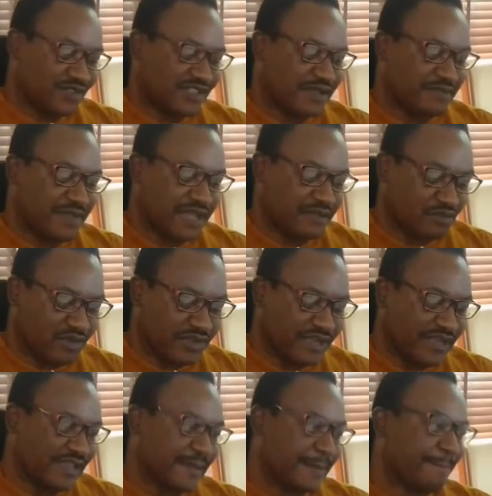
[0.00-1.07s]
Dr.
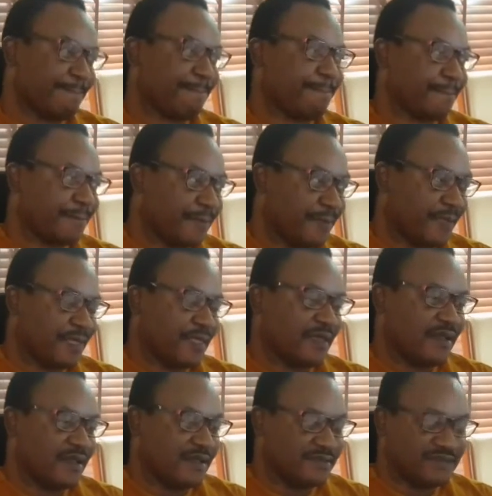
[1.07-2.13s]
Agbonile.
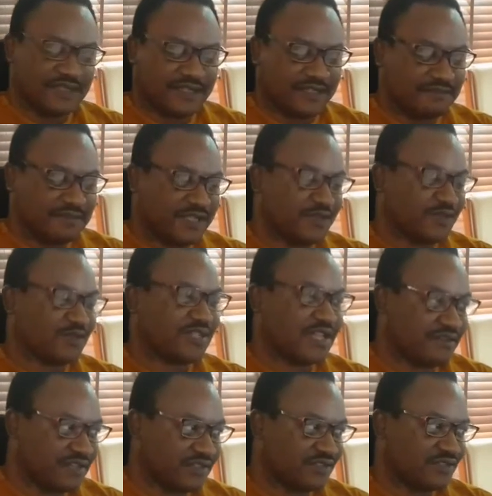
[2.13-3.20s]
I'm the medical
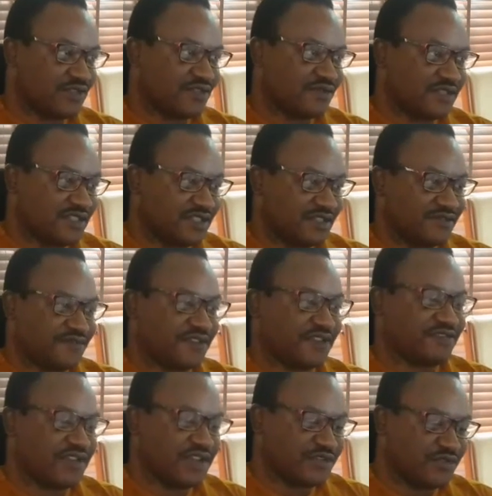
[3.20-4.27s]
director of the
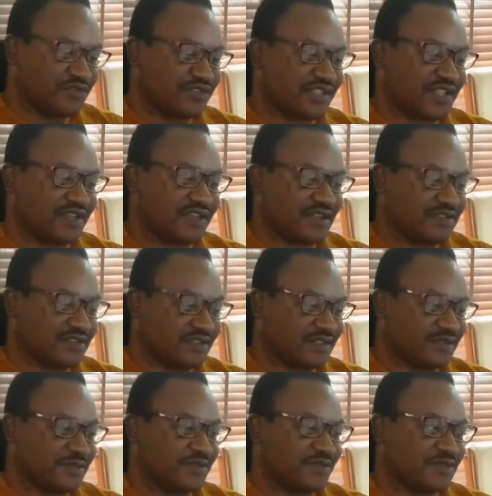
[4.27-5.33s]
Federal Neuropsychiatric
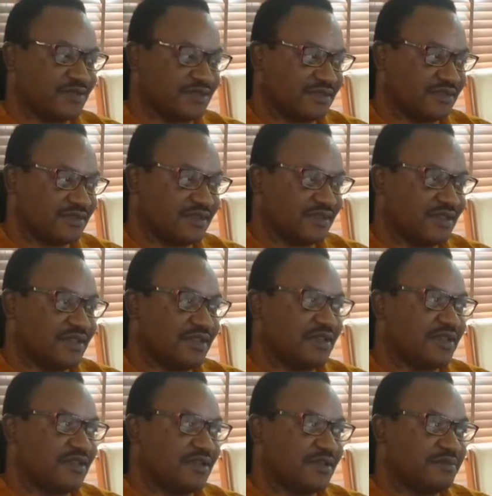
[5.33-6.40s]
Hospital,
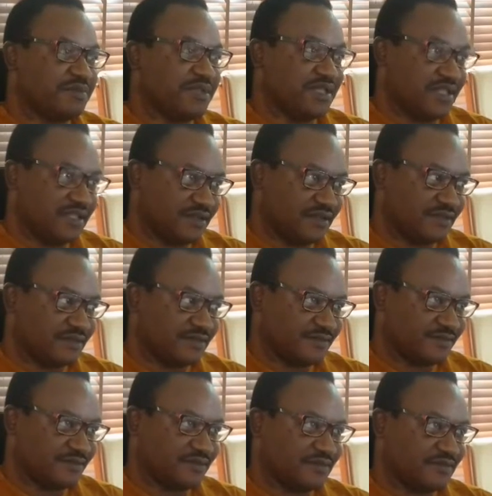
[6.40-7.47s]
Benin.
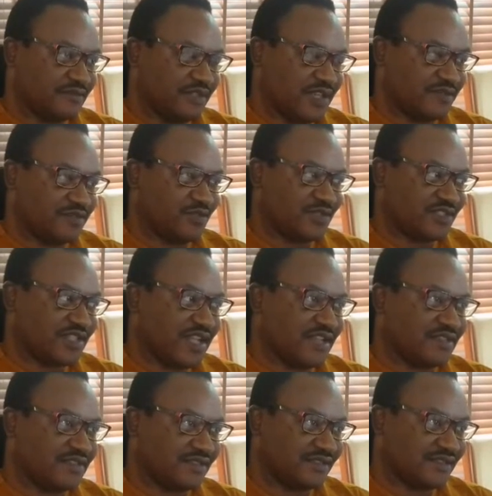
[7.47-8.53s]
We have two
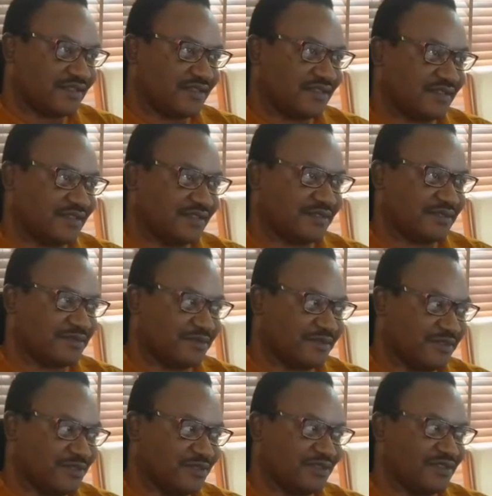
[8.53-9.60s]
sites.
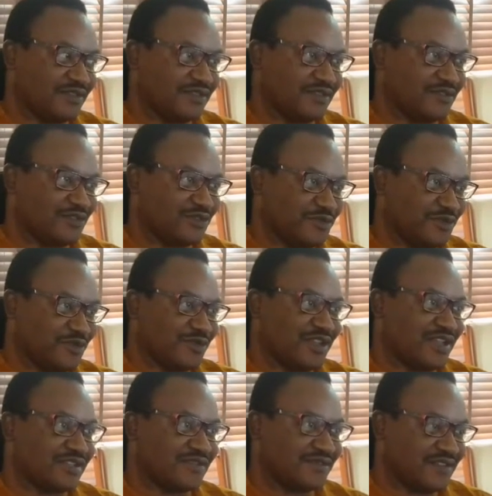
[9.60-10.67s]
It used to be
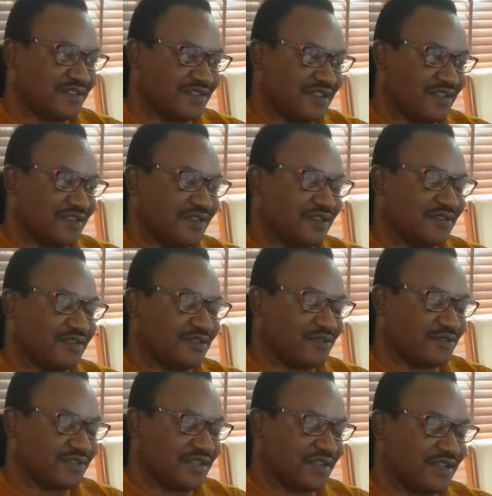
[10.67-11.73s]
known as Federal
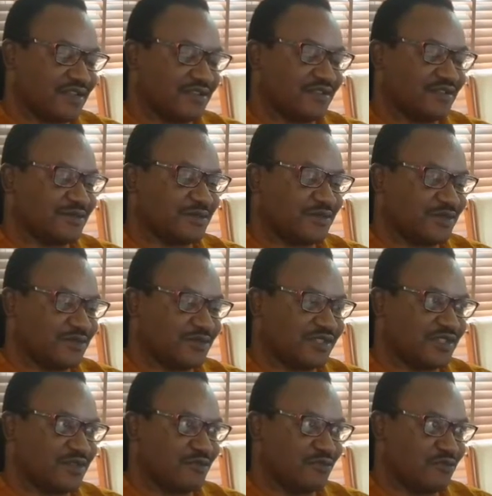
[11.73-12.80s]
Neuropsychiatric Hospital,
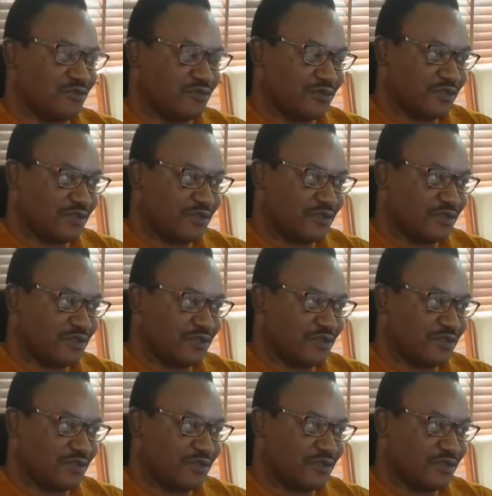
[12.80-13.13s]
CMD,